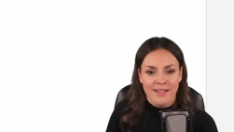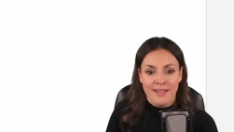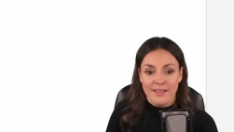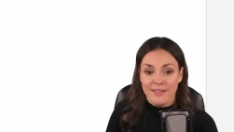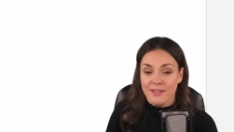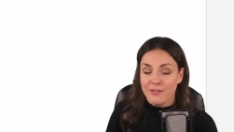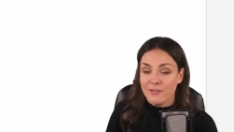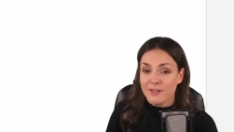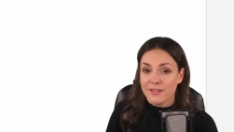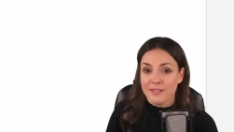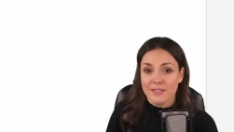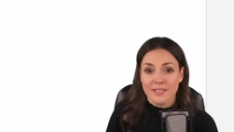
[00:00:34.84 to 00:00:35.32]

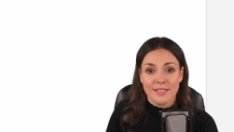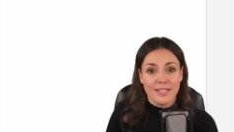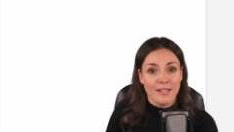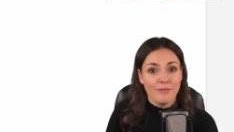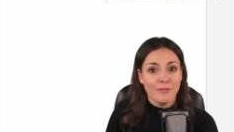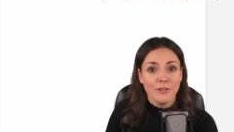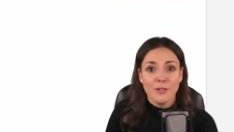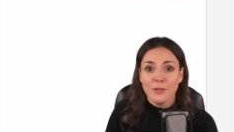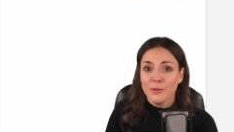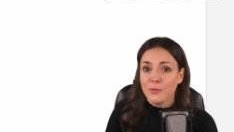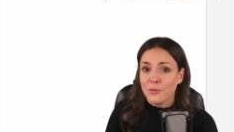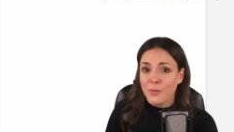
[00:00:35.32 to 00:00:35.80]
There are
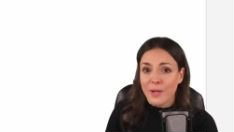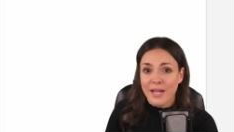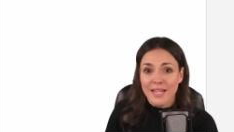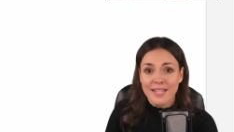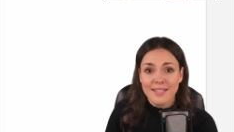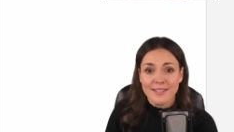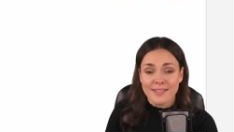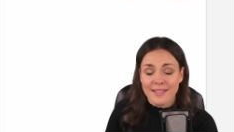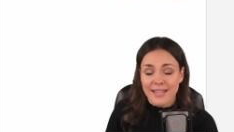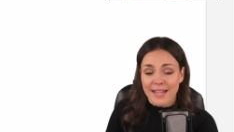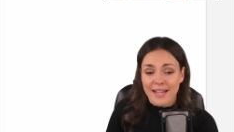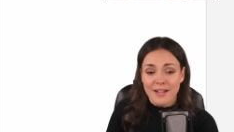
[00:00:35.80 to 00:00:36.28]
several
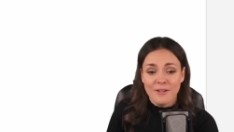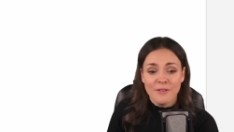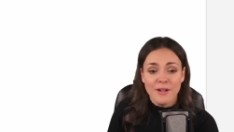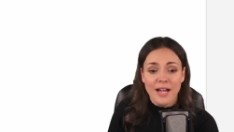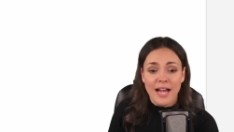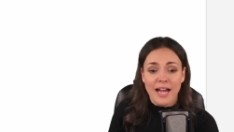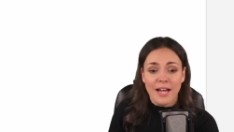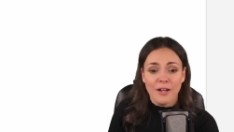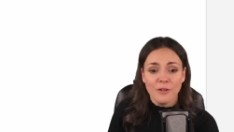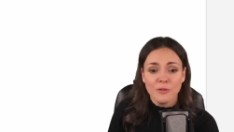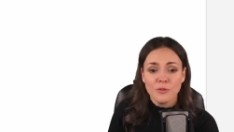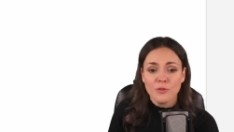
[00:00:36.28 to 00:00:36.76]
ways now
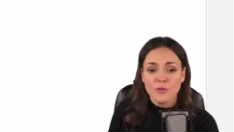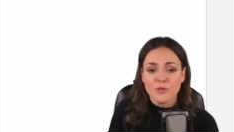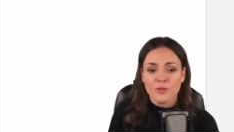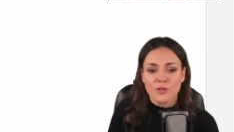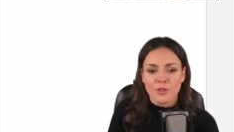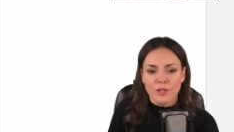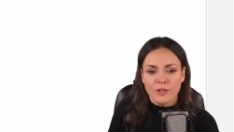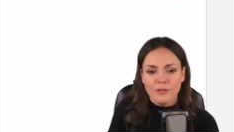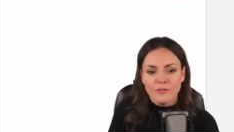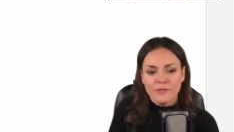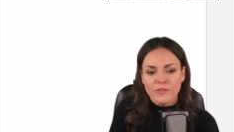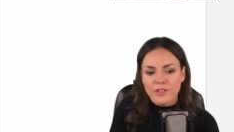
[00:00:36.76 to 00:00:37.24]
how to
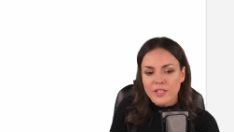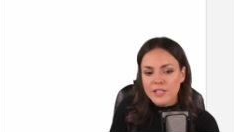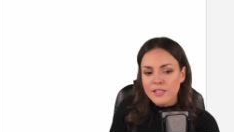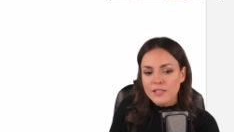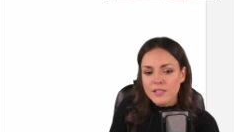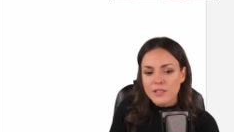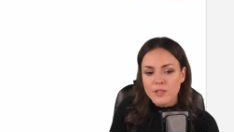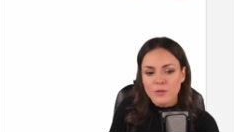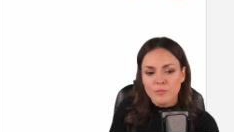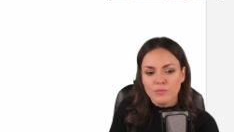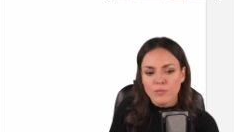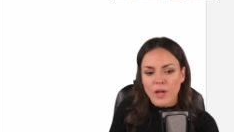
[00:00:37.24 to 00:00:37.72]
solve
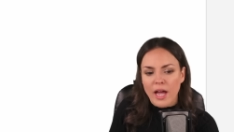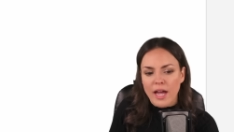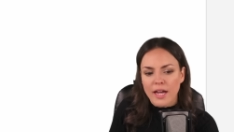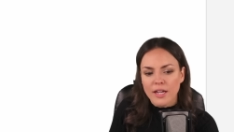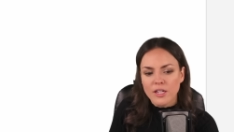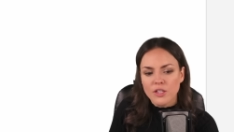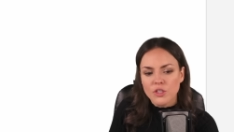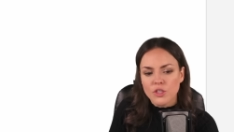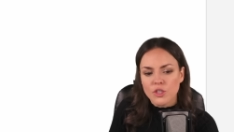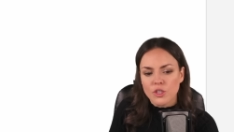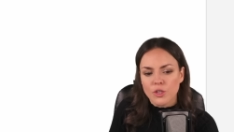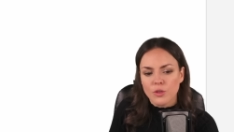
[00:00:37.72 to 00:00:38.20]
this. I
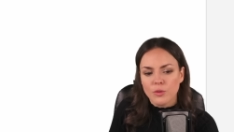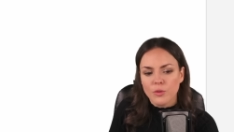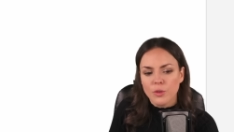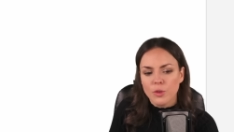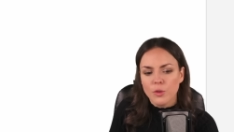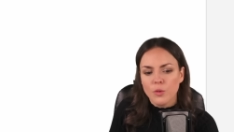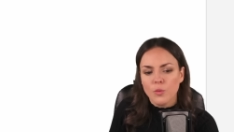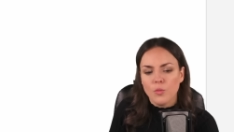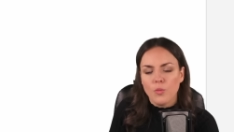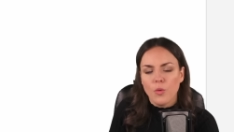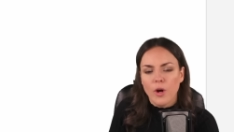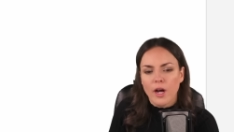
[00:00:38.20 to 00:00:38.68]
show
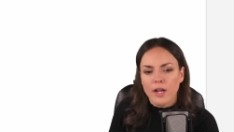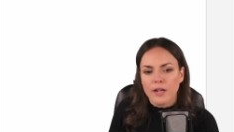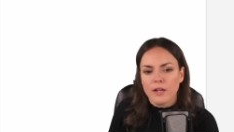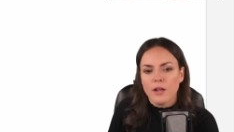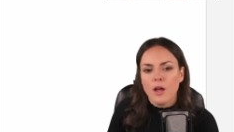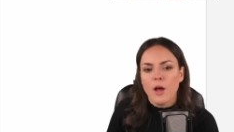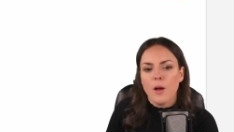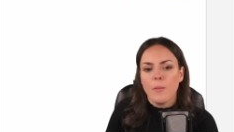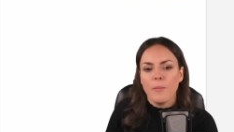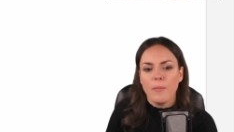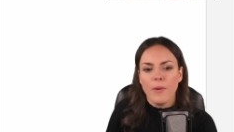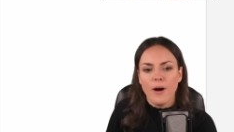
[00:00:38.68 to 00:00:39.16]
you one
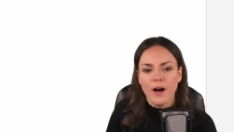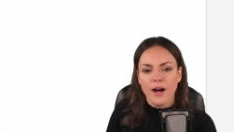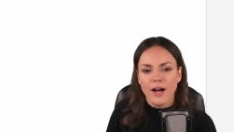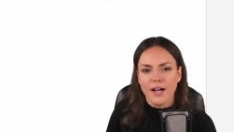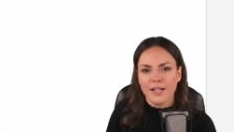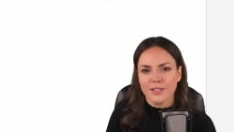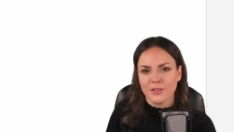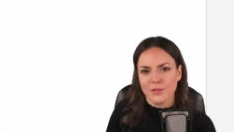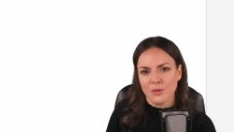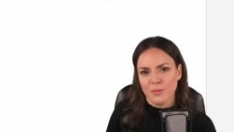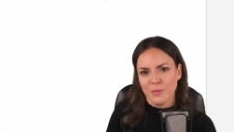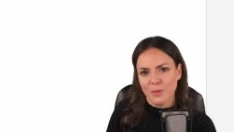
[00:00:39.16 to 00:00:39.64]

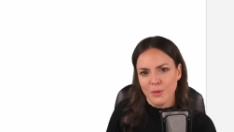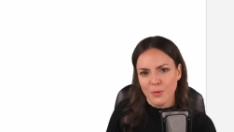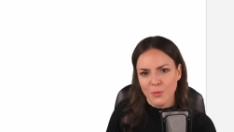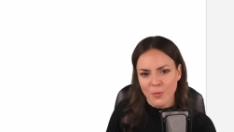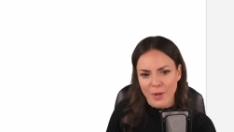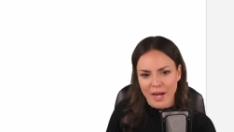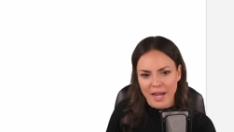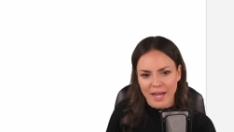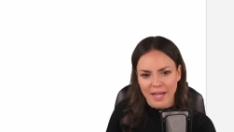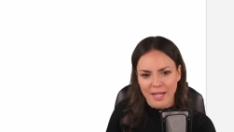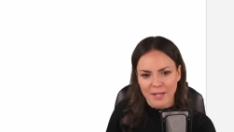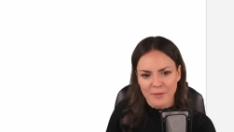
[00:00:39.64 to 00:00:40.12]
possible
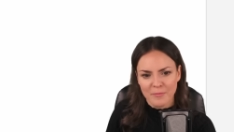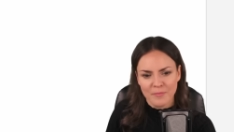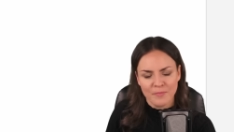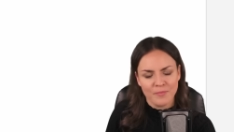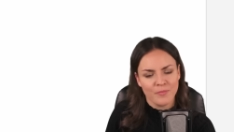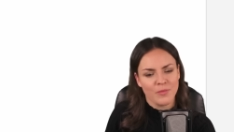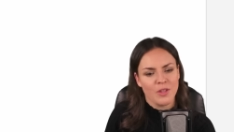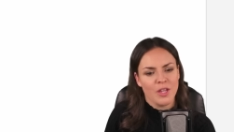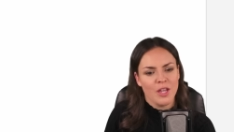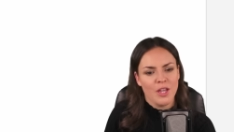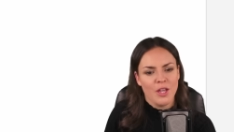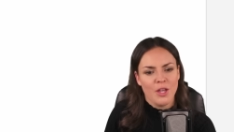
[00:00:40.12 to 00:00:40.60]
way.
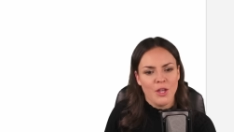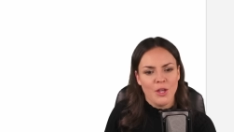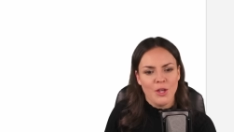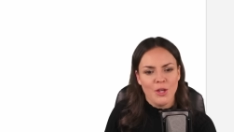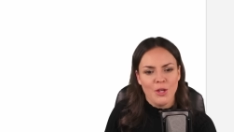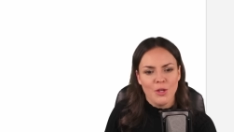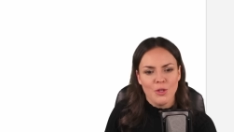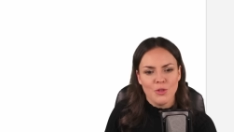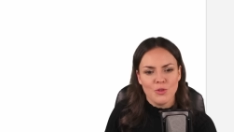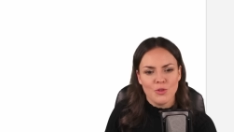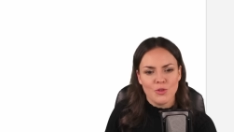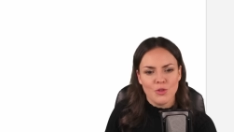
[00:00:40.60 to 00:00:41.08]

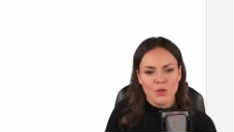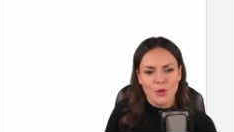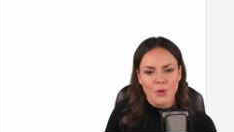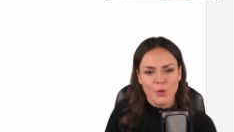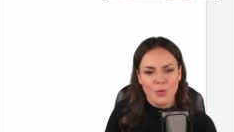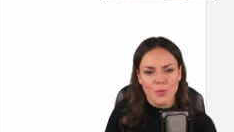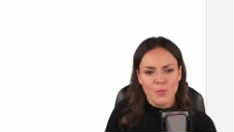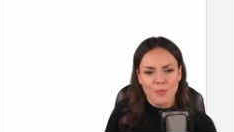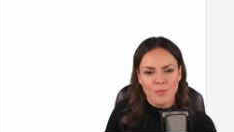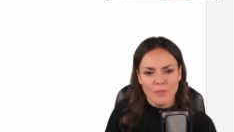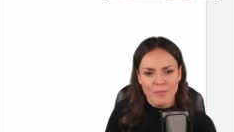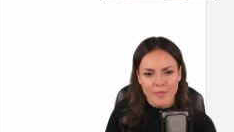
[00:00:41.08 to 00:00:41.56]
So
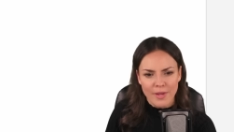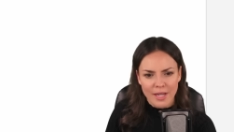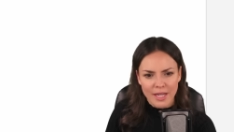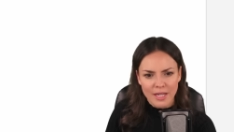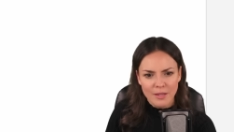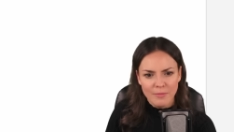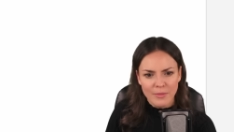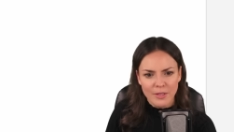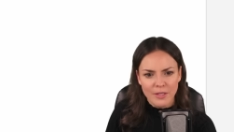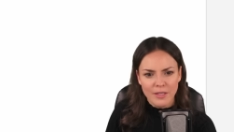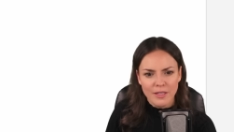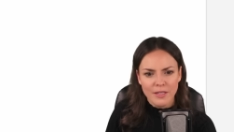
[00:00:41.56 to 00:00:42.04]

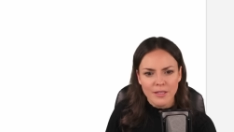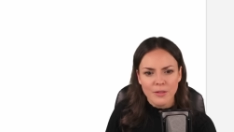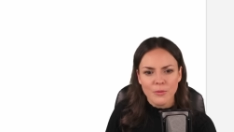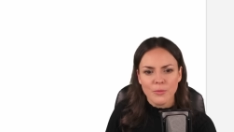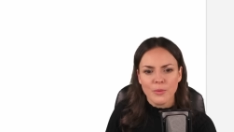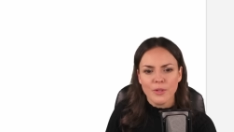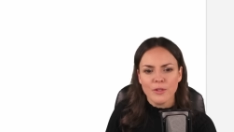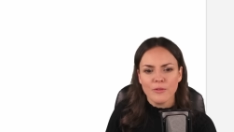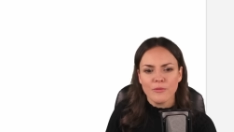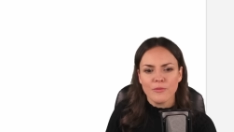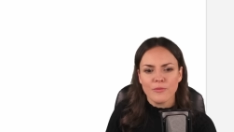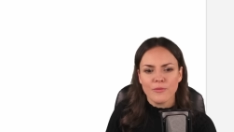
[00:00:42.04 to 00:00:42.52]
maybe
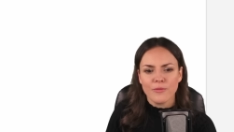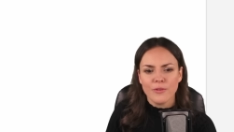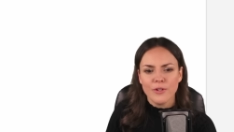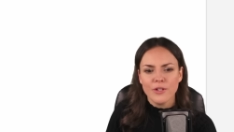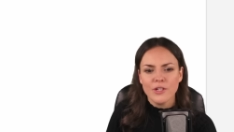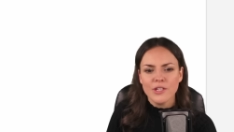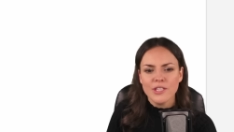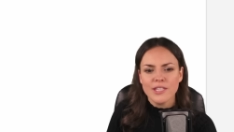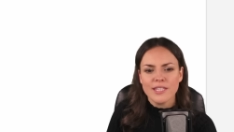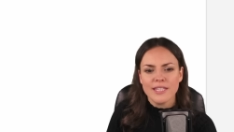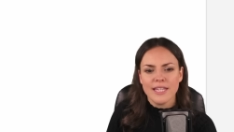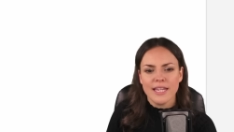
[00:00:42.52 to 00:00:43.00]
we
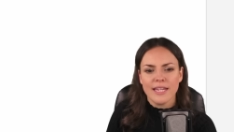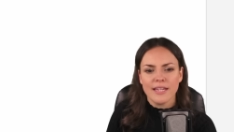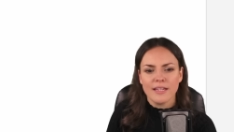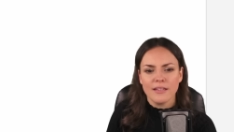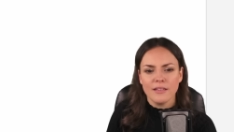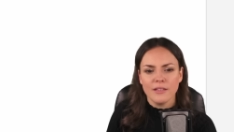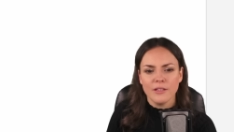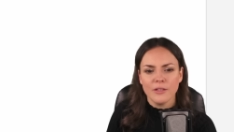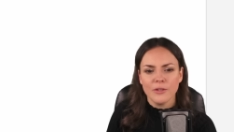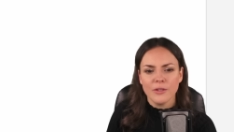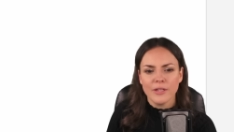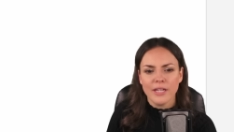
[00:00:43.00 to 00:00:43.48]
first take a
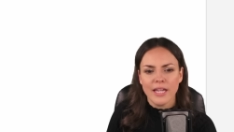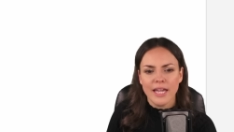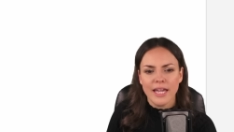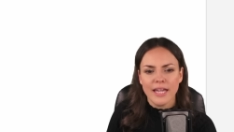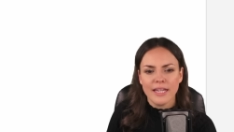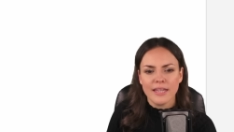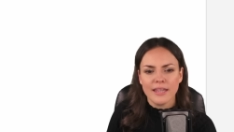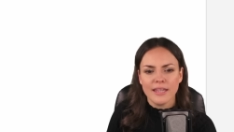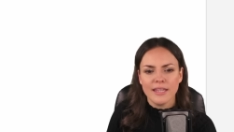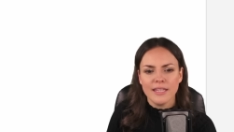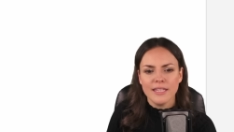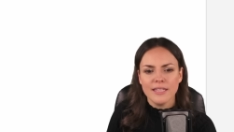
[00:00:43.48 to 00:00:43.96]
look
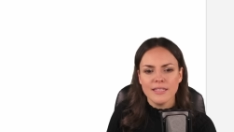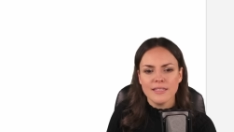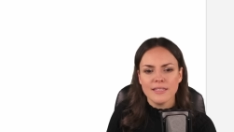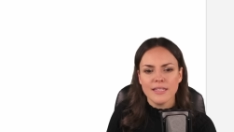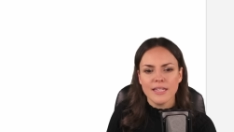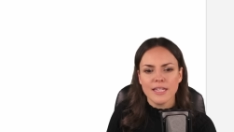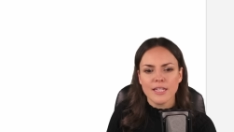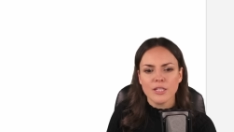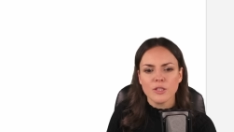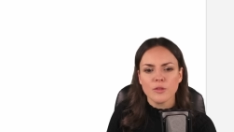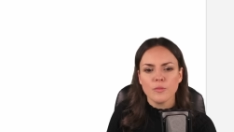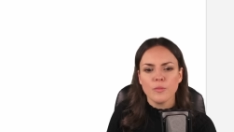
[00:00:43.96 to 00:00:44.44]
at these
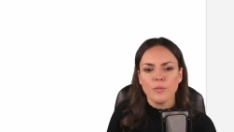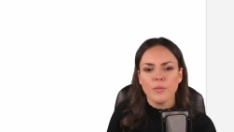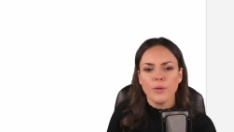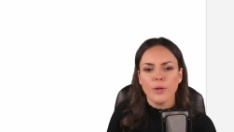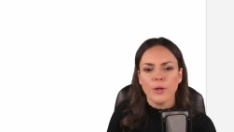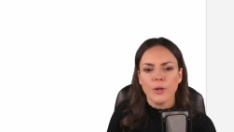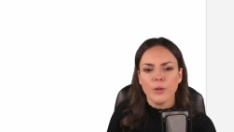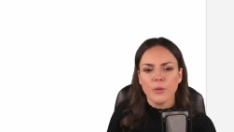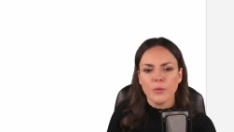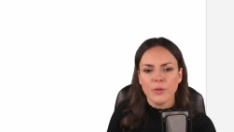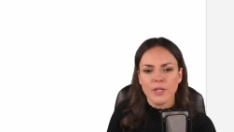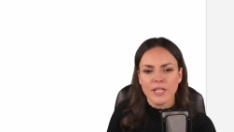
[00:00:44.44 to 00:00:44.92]

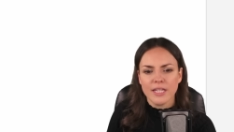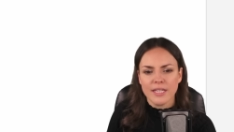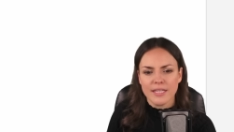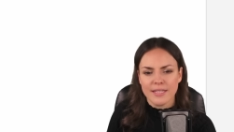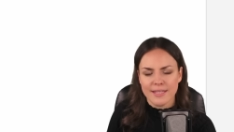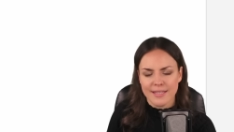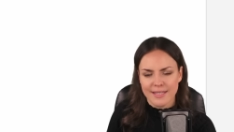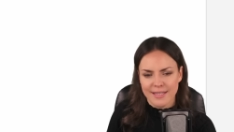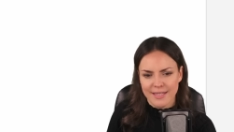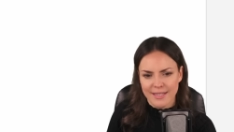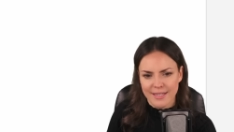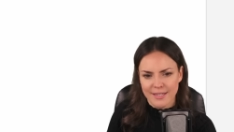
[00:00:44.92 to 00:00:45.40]

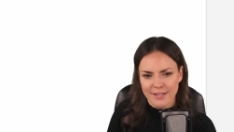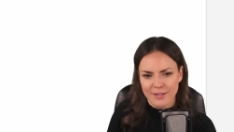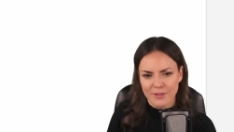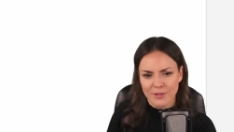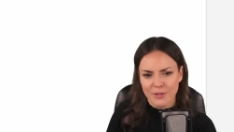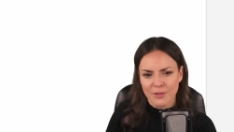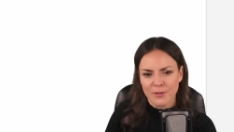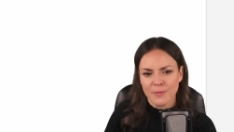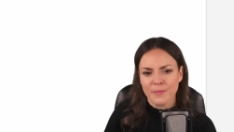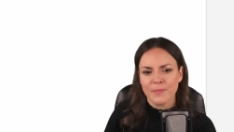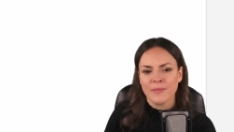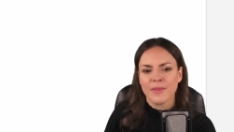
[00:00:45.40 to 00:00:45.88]
exponents
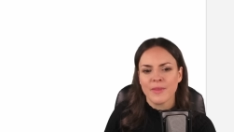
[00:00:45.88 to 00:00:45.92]
here,